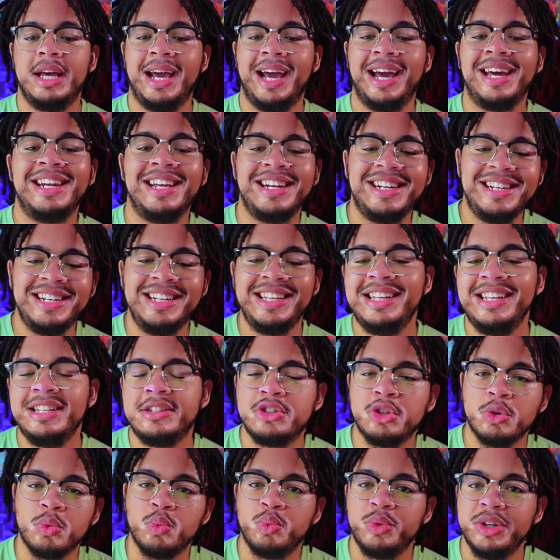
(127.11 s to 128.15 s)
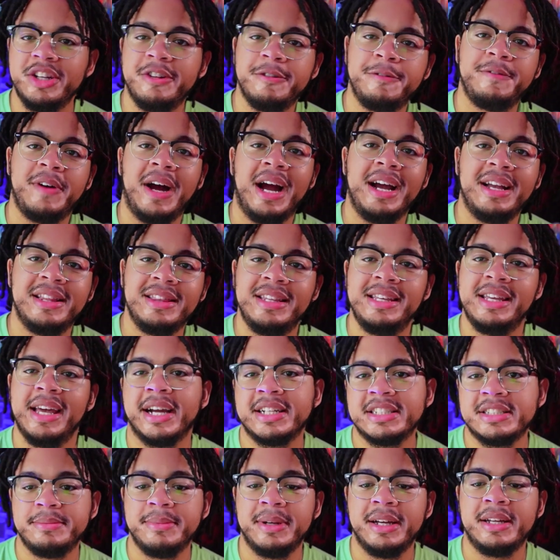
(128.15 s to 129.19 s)
and a need to redefine the
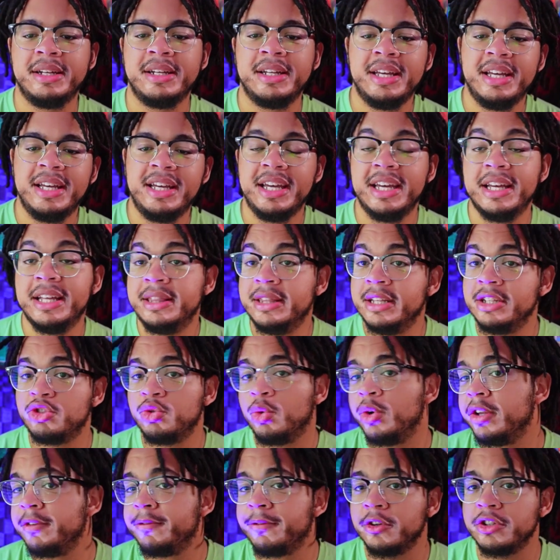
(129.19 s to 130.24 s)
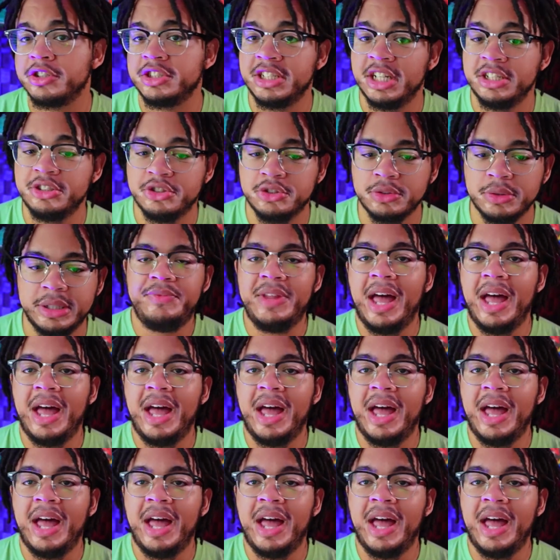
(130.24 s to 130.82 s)
X-Men in the 21st century.